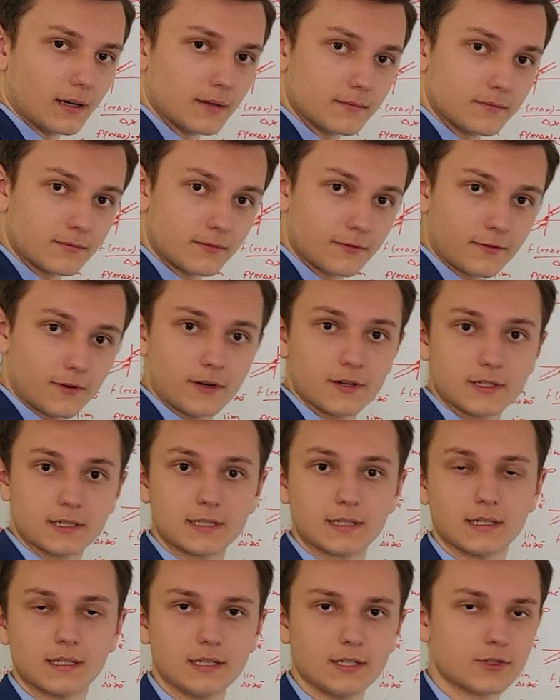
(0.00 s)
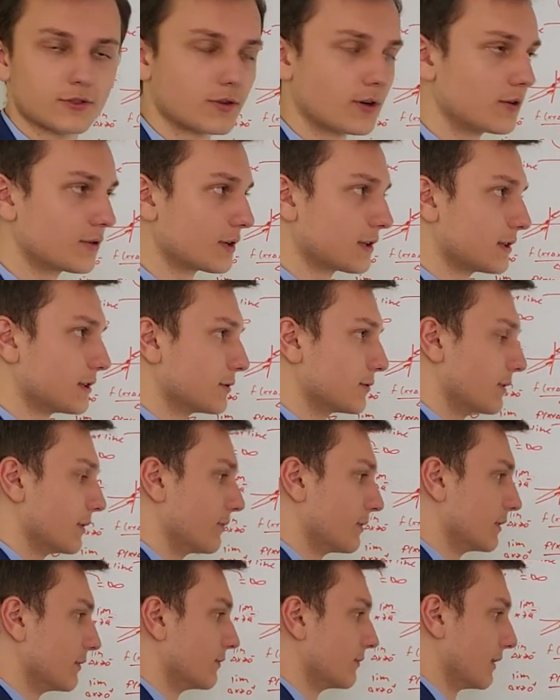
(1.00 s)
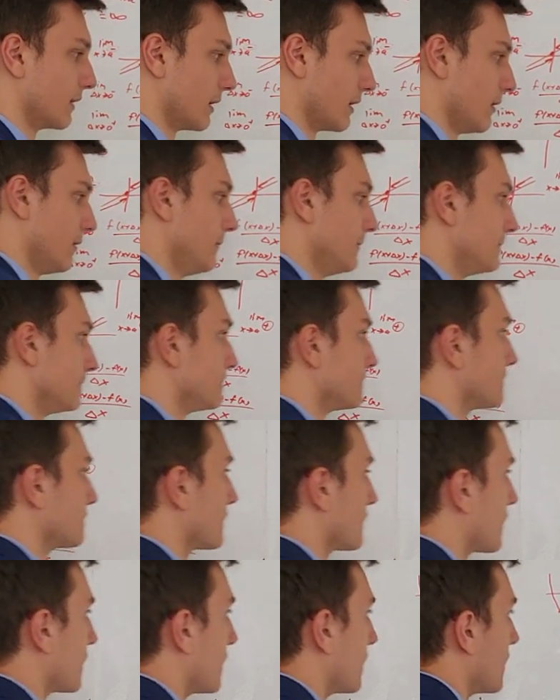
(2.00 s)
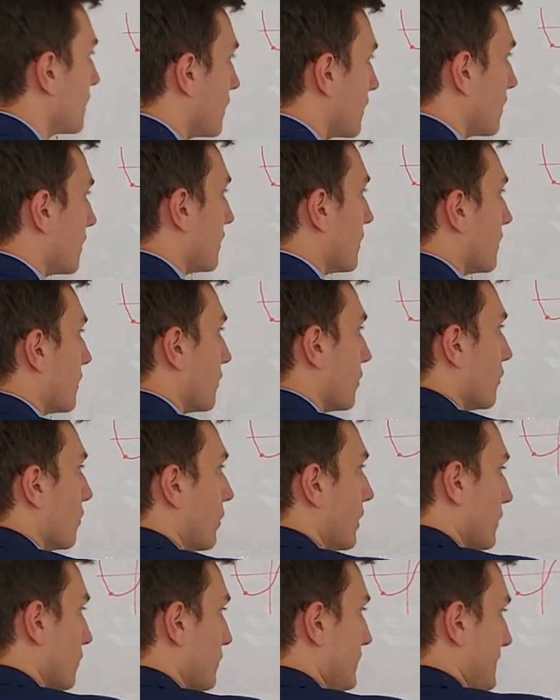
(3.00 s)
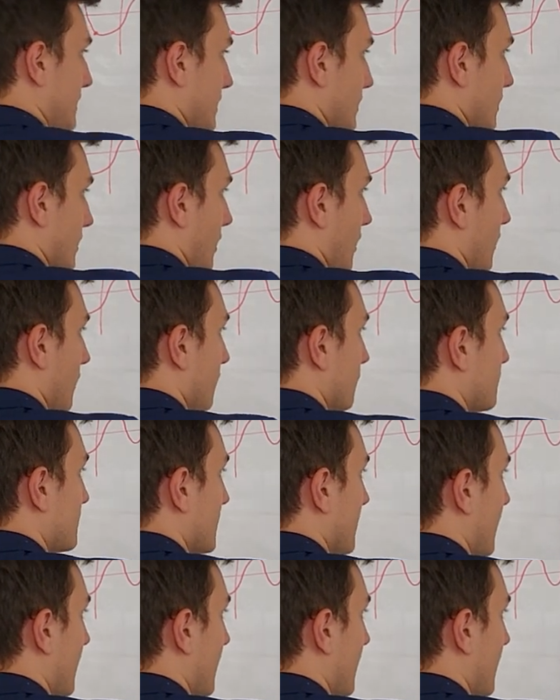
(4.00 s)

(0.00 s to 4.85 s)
first intro to the derivative video, when we solved